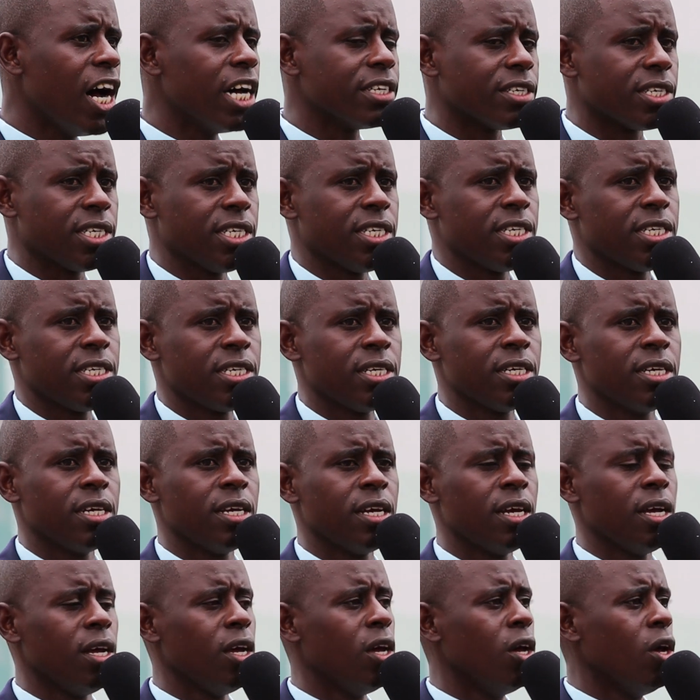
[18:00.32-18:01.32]
us,
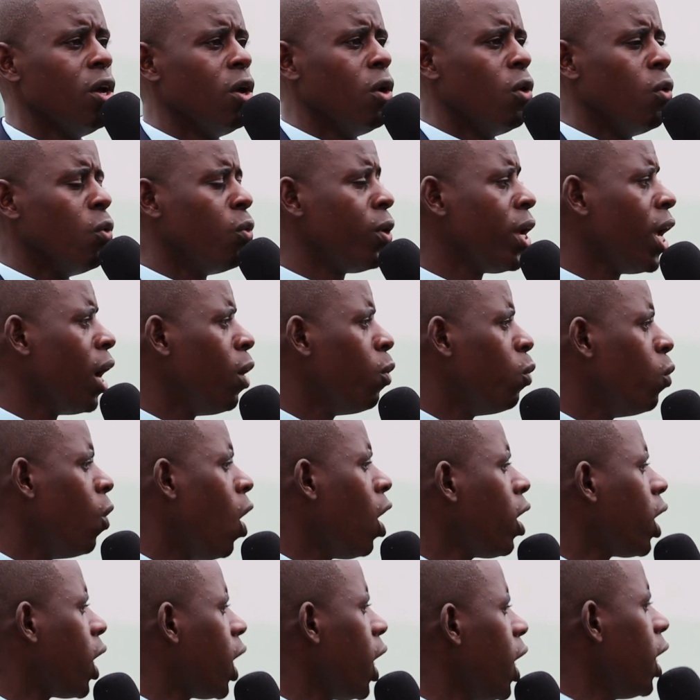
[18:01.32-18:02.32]
we are
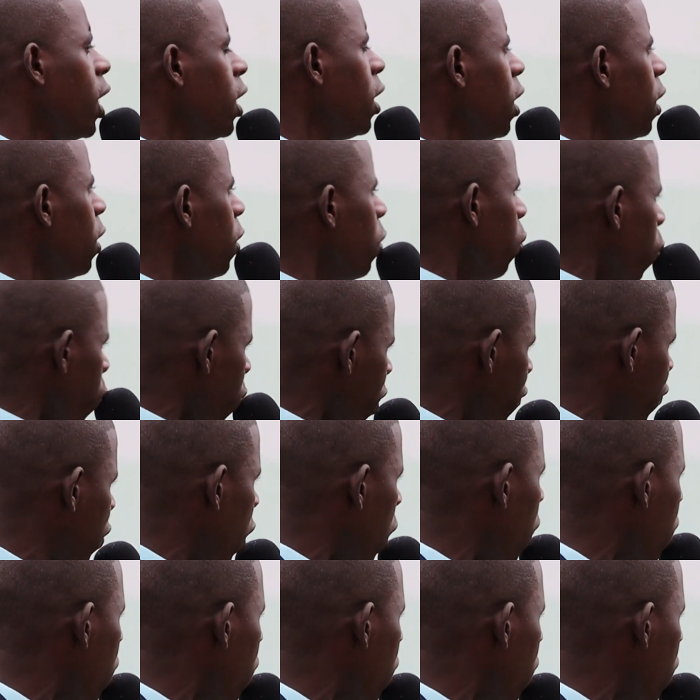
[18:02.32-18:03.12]
walking with